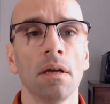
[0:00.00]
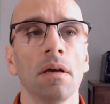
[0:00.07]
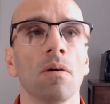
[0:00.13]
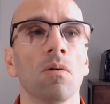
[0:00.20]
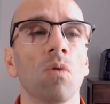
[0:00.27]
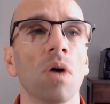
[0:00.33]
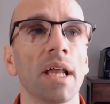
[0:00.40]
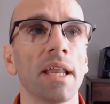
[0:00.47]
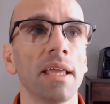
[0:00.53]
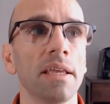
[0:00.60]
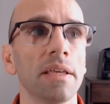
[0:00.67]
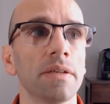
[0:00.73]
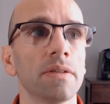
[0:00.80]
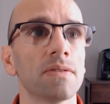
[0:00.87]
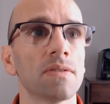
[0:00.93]
What
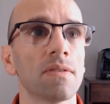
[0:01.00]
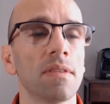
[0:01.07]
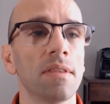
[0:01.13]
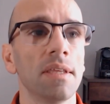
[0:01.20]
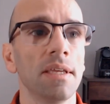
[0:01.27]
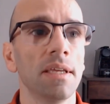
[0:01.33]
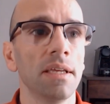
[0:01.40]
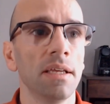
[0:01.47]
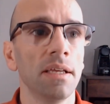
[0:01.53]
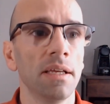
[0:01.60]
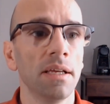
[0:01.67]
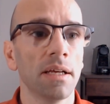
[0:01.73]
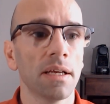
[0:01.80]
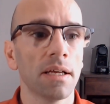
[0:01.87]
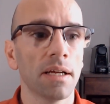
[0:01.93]
is
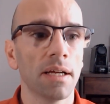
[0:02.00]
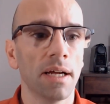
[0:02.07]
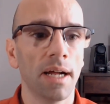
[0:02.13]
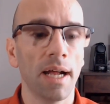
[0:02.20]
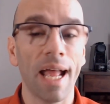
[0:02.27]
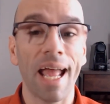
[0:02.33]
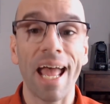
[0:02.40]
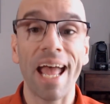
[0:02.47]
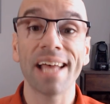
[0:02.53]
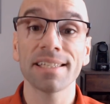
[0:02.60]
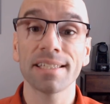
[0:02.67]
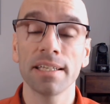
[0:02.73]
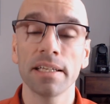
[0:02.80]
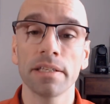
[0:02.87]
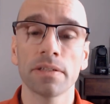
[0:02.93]
the
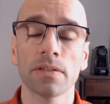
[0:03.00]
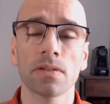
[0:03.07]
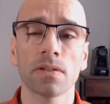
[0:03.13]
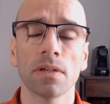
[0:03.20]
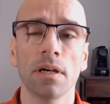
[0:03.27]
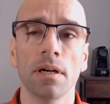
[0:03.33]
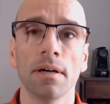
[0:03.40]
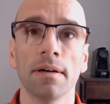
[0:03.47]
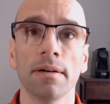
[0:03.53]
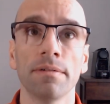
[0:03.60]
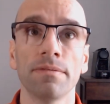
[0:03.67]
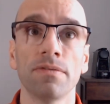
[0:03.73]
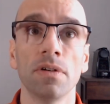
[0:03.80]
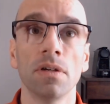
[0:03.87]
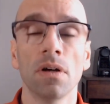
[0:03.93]
essence
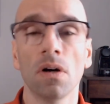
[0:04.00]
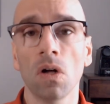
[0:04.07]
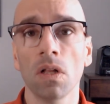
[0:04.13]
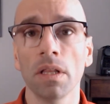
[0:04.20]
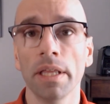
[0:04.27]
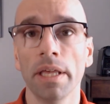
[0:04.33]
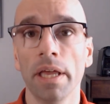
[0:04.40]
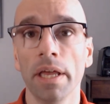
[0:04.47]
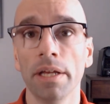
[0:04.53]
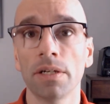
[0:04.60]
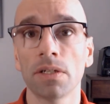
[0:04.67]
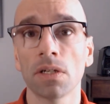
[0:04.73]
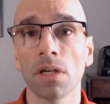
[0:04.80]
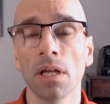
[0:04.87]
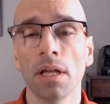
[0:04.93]
of
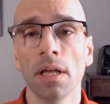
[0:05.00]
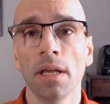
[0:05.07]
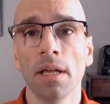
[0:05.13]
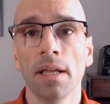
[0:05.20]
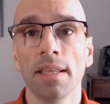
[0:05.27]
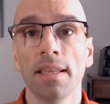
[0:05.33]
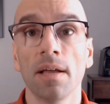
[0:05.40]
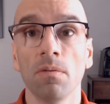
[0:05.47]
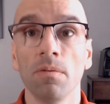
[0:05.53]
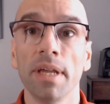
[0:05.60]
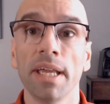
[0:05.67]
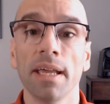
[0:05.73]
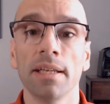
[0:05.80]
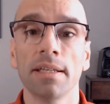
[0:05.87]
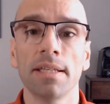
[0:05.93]
knowledge that we
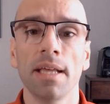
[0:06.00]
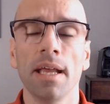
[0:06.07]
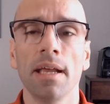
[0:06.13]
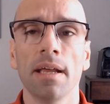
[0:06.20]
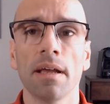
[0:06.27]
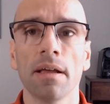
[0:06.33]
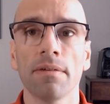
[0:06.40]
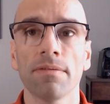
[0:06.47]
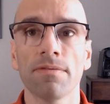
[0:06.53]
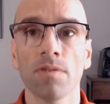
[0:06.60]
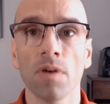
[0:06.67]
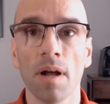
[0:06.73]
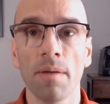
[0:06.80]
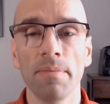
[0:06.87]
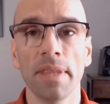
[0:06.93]
can take
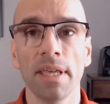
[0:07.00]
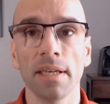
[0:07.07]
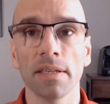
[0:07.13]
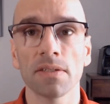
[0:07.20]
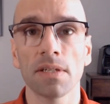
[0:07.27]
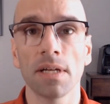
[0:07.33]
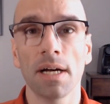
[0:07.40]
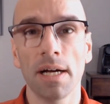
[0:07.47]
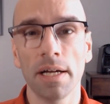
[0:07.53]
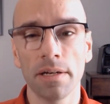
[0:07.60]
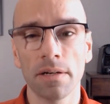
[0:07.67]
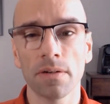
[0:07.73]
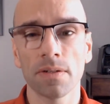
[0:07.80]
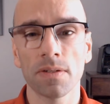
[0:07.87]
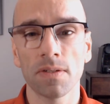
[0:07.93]
from this to
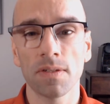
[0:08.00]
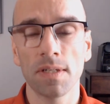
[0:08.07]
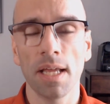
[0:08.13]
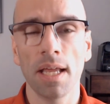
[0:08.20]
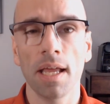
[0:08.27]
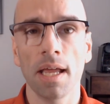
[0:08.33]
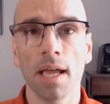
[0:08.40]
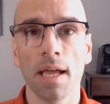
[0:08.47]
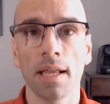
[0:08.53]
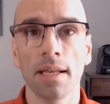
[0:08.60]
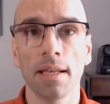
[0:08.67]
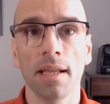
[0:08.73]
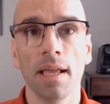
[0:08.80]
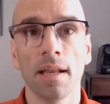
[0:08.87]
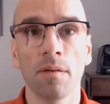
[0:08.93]

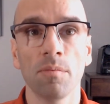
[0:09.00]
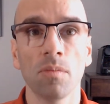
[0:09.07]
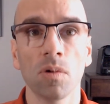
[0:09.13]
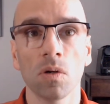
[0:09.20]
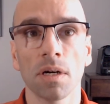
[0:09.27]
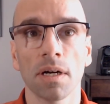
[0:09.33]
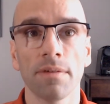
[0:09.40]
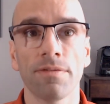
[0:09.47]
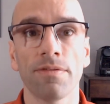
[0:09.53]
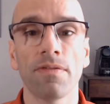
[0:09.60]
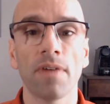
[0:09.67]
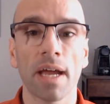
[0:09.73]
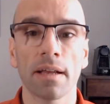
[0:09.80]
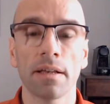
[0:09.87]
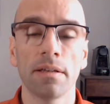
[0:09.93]
understand in a more
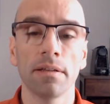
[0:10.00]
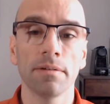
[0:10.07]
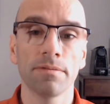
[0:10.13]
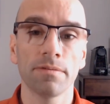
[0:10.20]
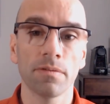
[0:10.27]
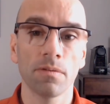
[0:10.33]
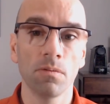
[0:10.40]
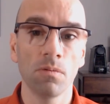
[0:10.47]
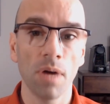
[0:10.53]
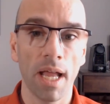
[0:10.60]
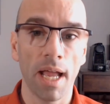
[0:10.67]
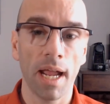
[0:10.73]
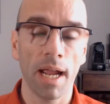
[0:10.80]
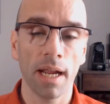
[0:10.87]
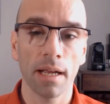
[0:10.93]
effective
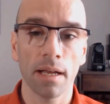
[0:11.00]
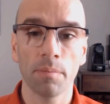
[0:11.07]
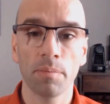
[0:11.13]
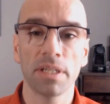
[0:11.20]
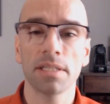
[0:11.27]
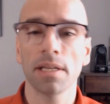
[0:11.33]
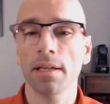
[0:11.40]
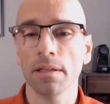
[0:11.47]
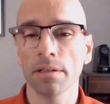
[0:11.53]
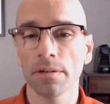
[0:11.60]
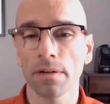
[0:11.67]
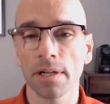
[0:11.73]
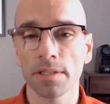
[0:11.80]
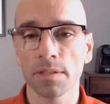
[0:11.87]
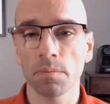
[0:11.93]
way a
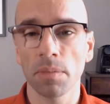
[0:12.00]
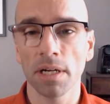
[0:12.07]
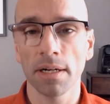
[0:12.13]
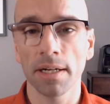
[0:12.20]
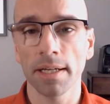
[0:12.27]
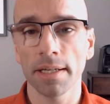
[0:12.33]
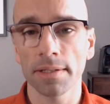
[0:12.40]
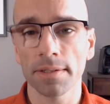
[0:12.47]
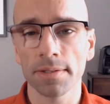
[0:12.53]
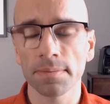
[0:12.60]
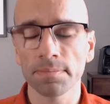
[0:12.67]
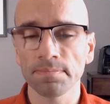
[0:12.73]
particular experience?